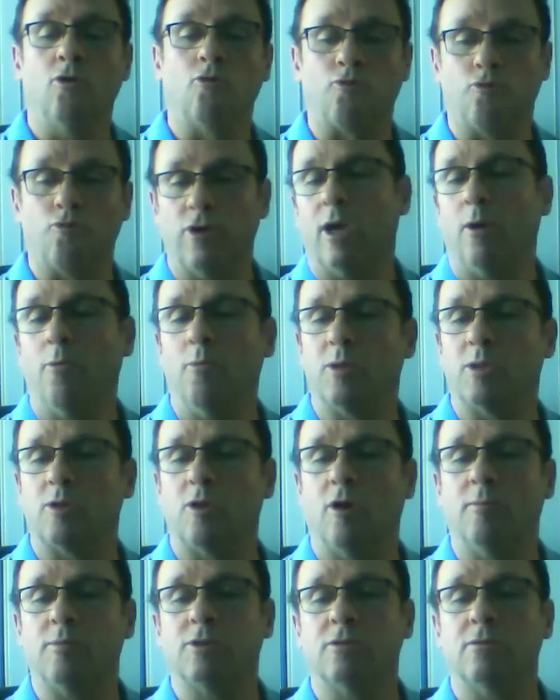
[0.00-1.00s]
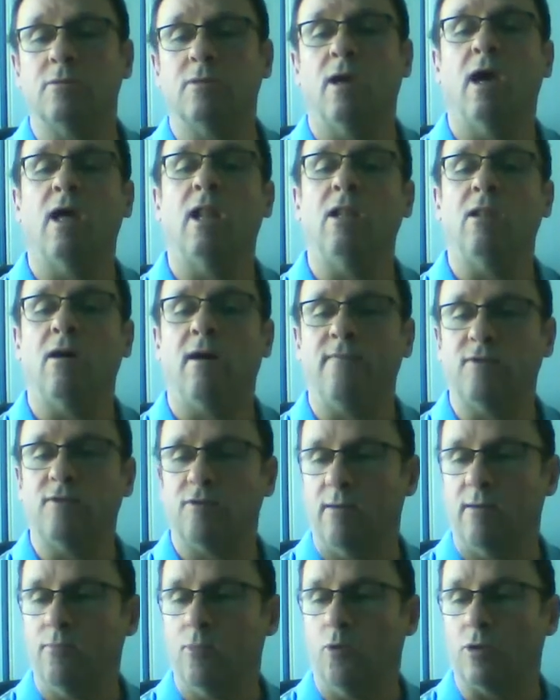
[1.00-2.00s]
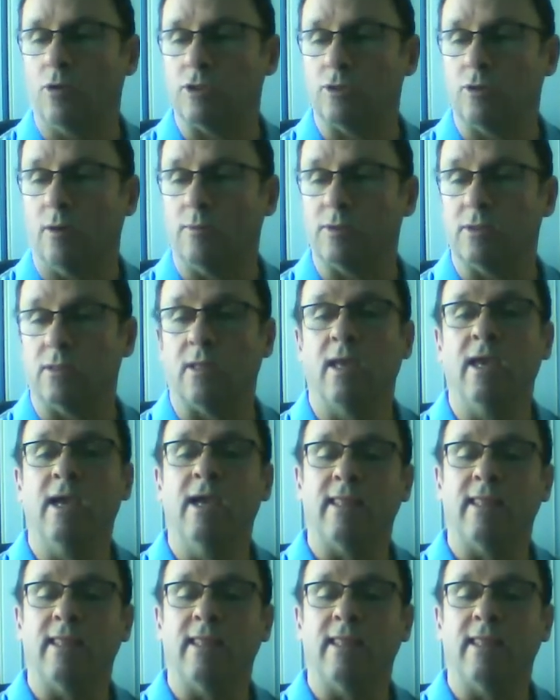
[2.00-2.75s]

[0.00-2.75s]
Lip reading: RIO as an option, and lifetime mortgage as an option.